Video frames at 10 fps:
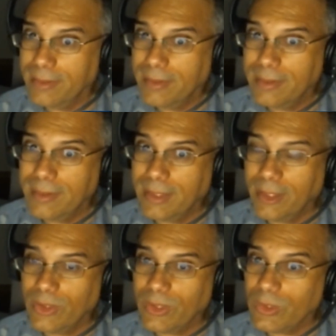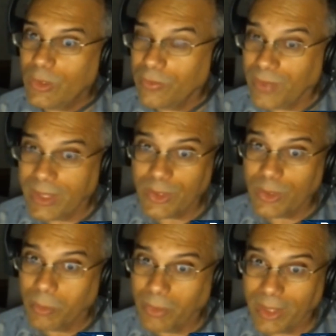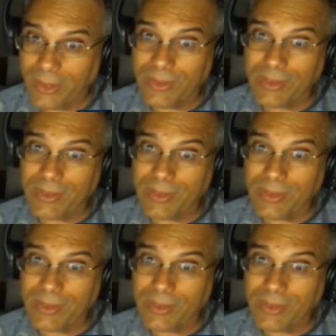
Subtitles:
They are just your friends, your brothers.